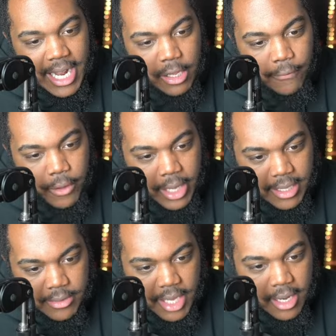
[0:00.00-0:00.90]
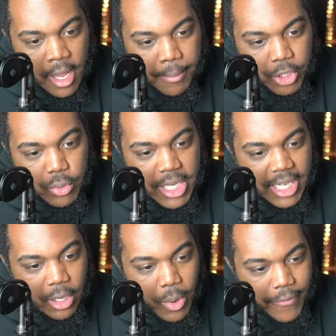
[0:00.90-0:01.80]
you feel, Kato-san, but you need to
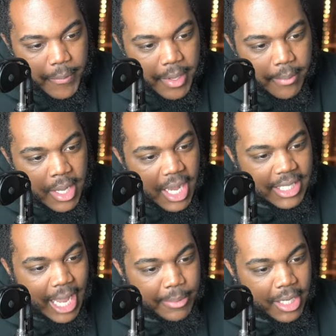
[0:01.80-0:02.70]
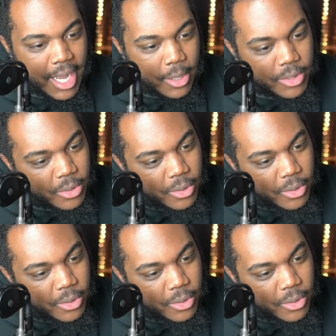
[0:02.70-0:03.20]
get away from him atop the coastal